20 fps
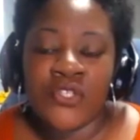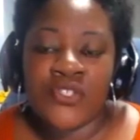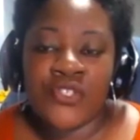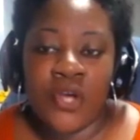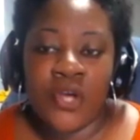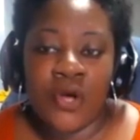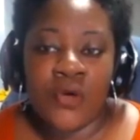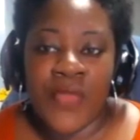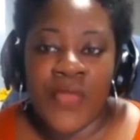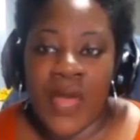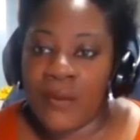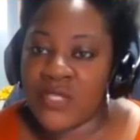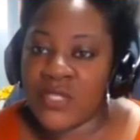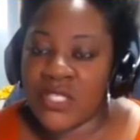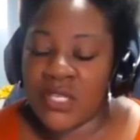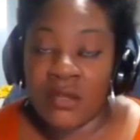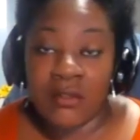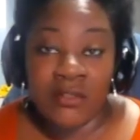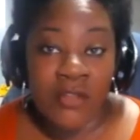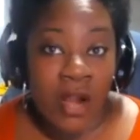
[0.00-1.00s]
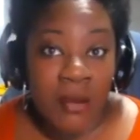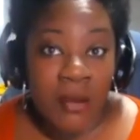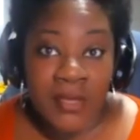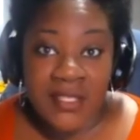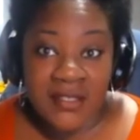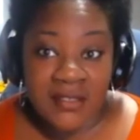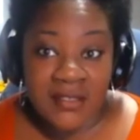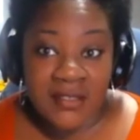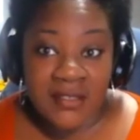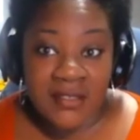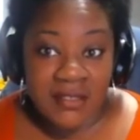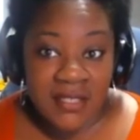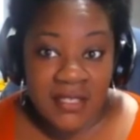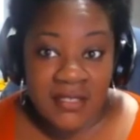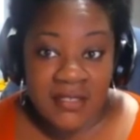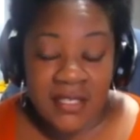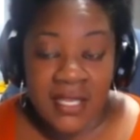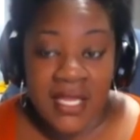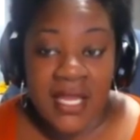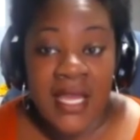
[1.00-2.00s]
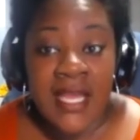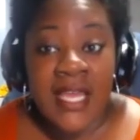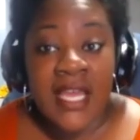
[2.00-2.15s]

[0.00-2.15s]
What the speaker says: So that was an alarming statistic.